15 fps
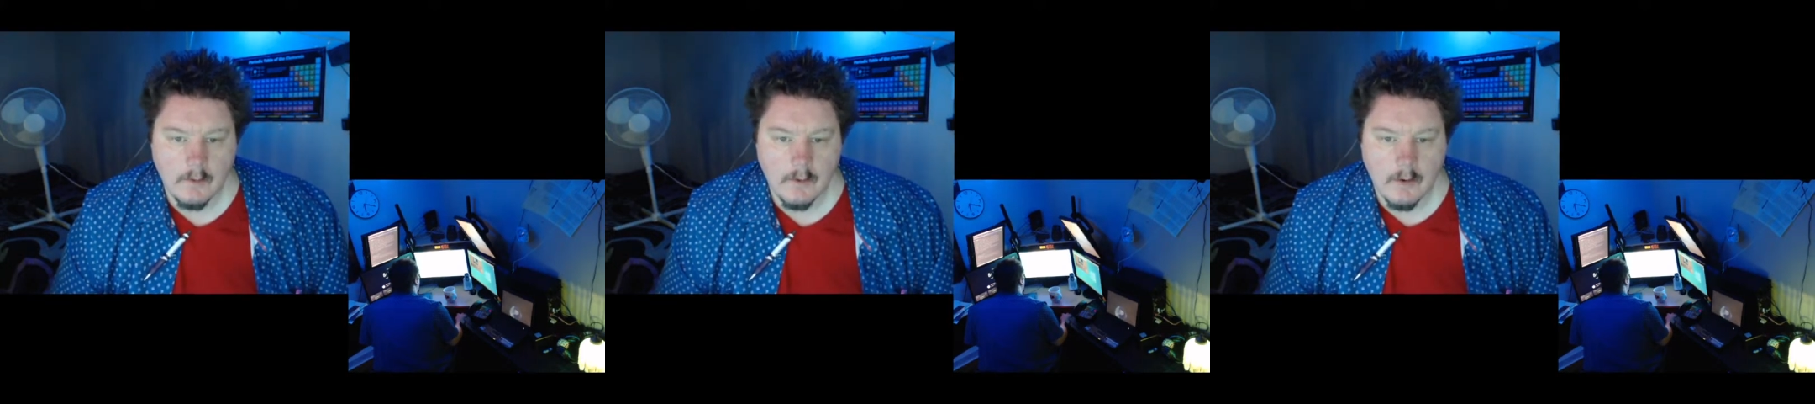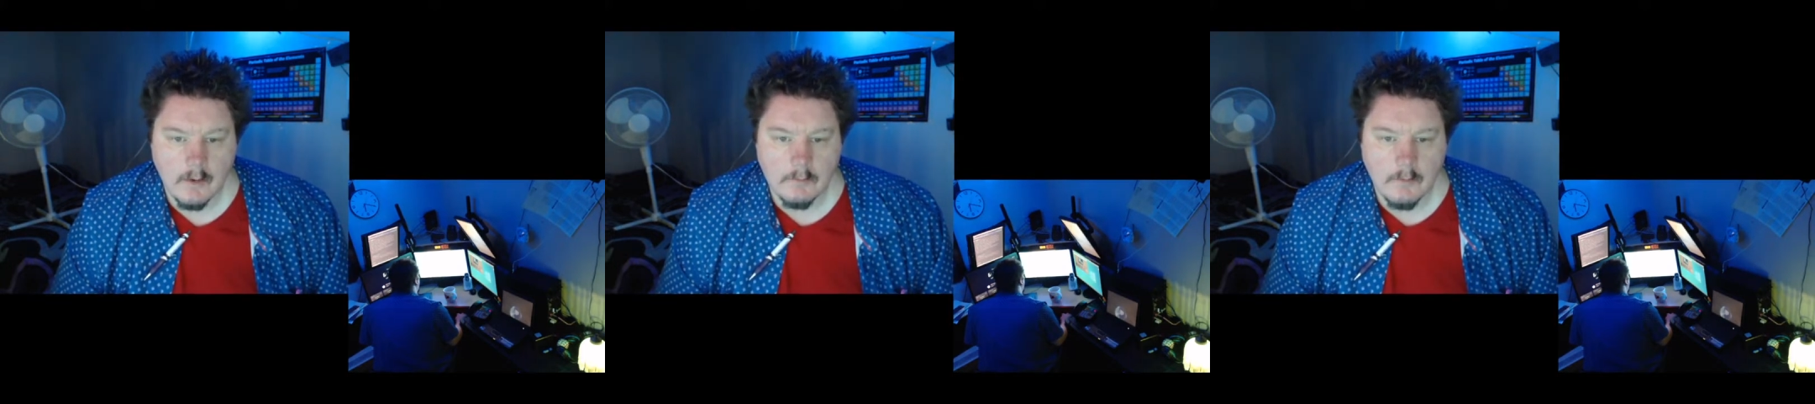
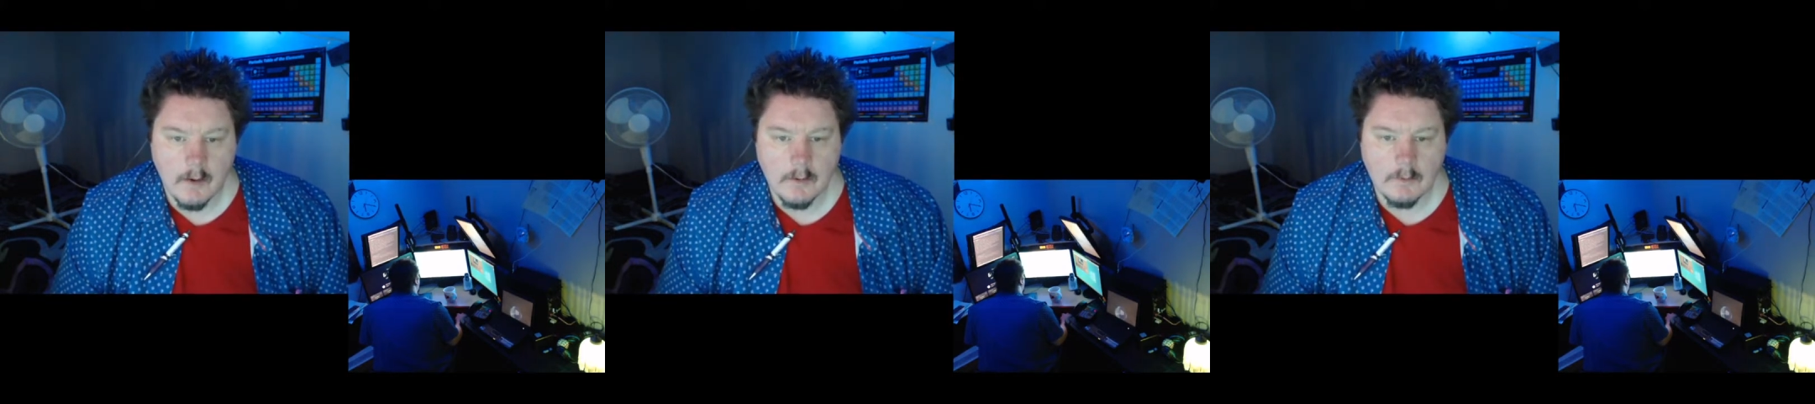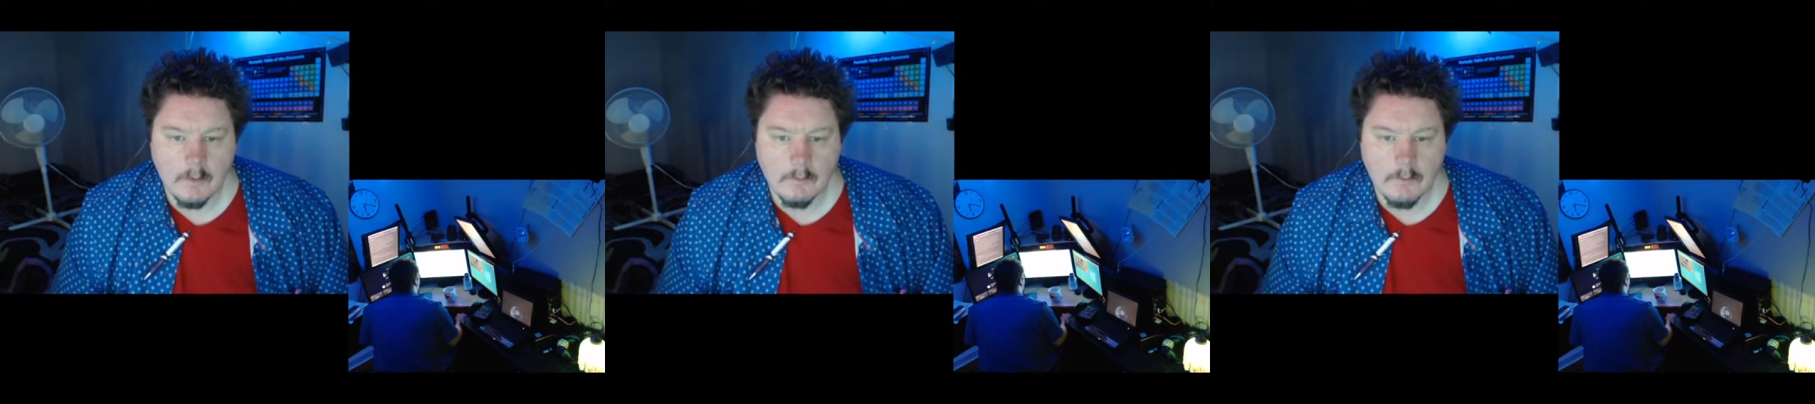are
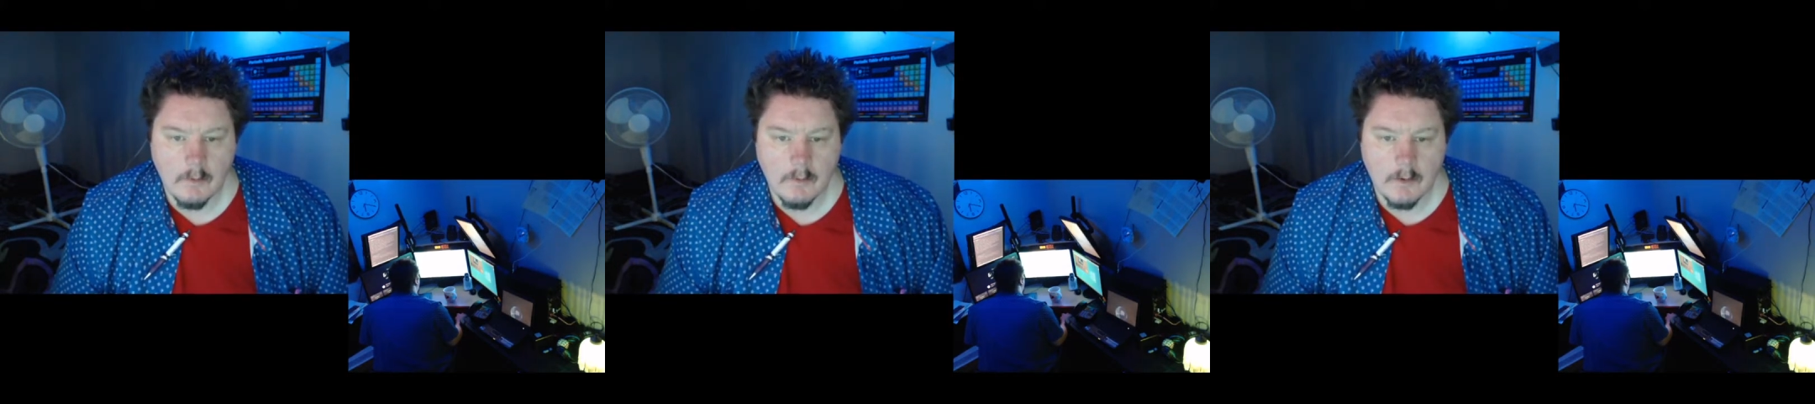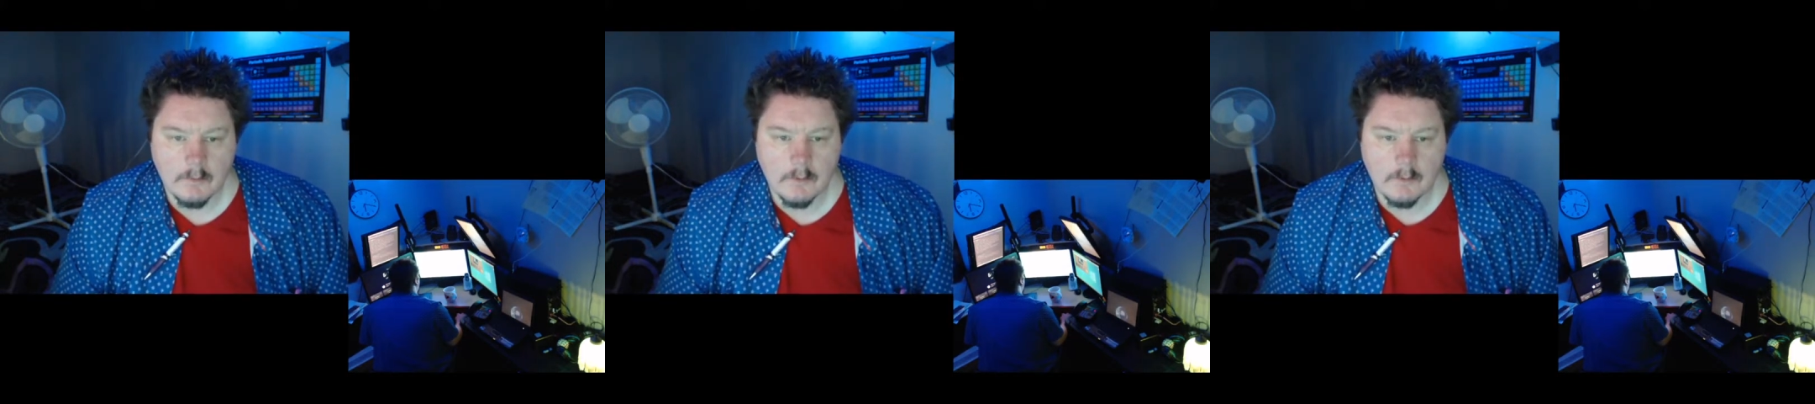vital for
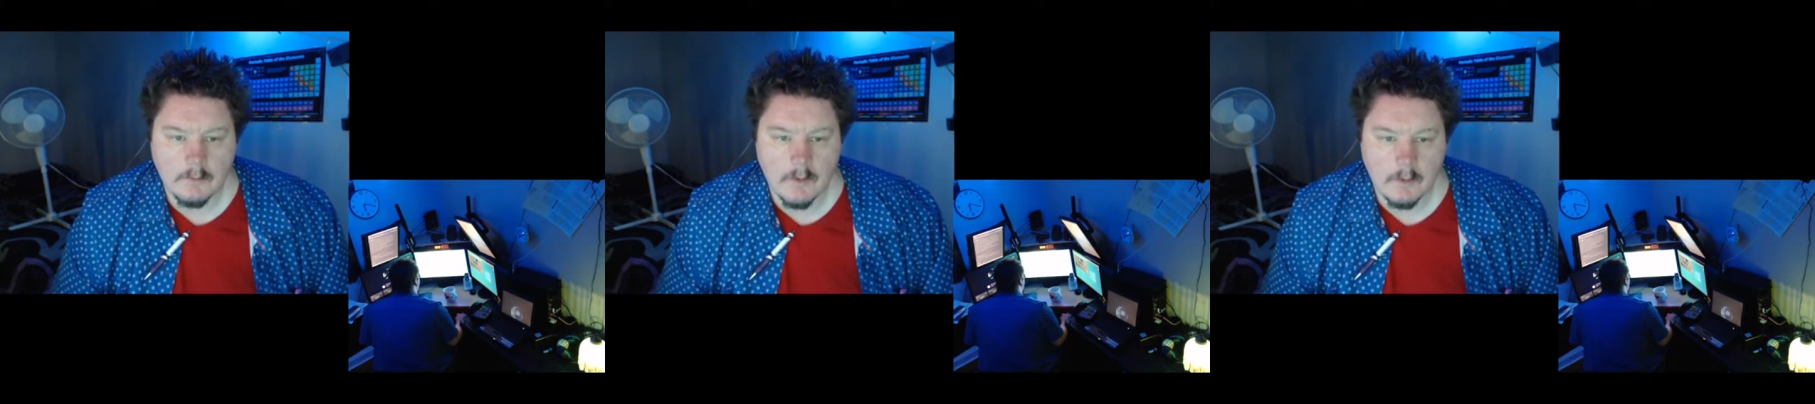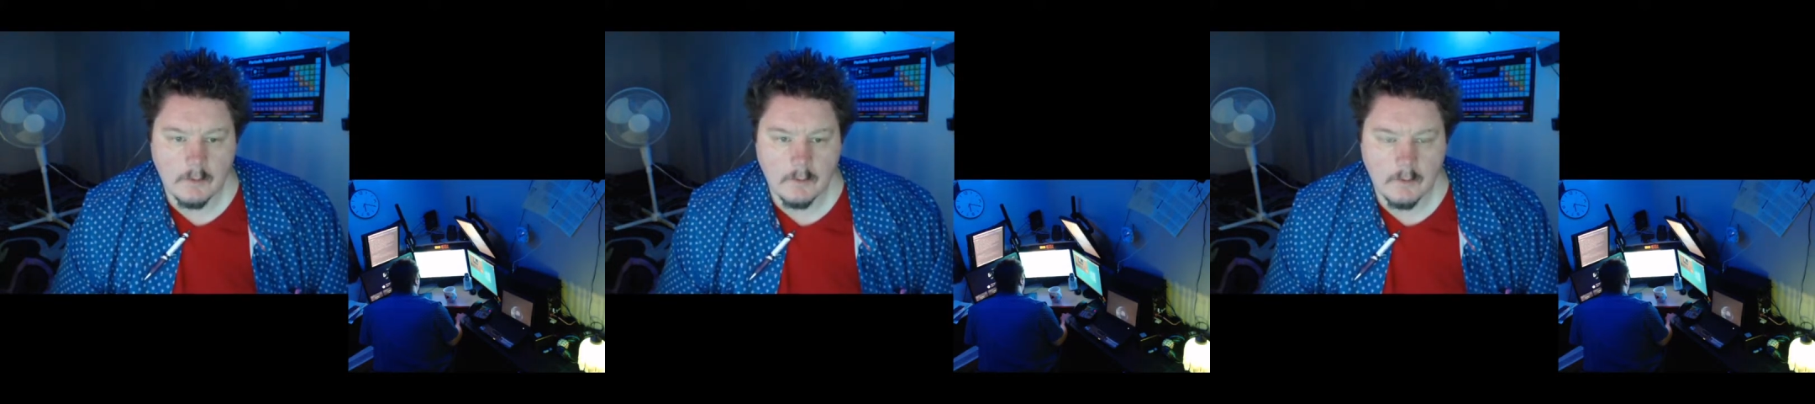
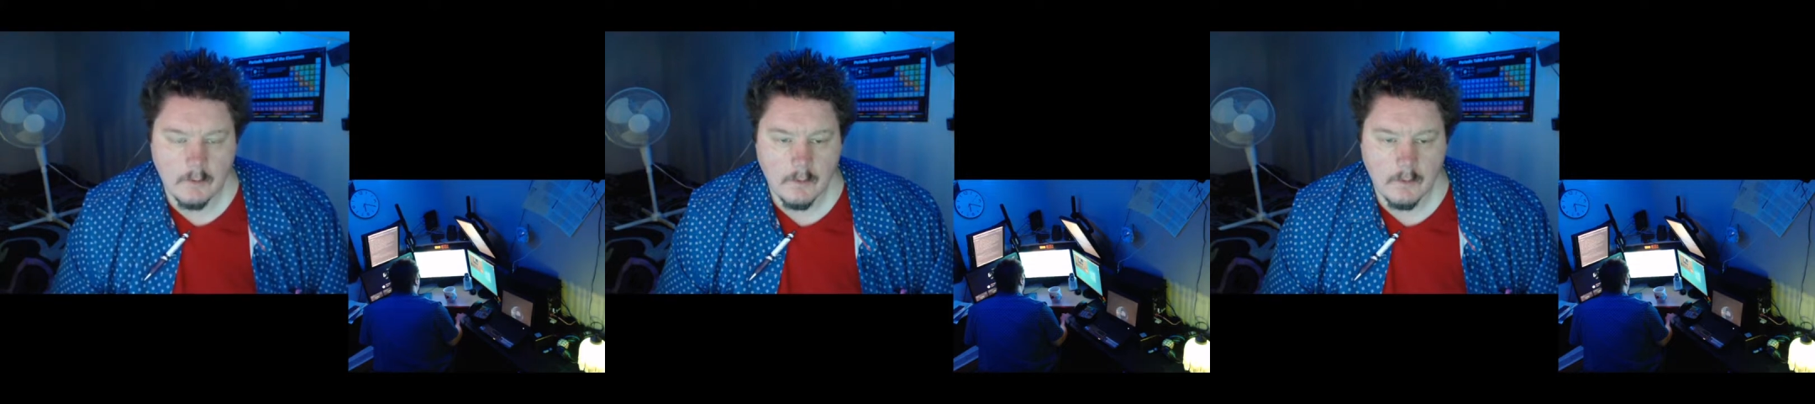understanding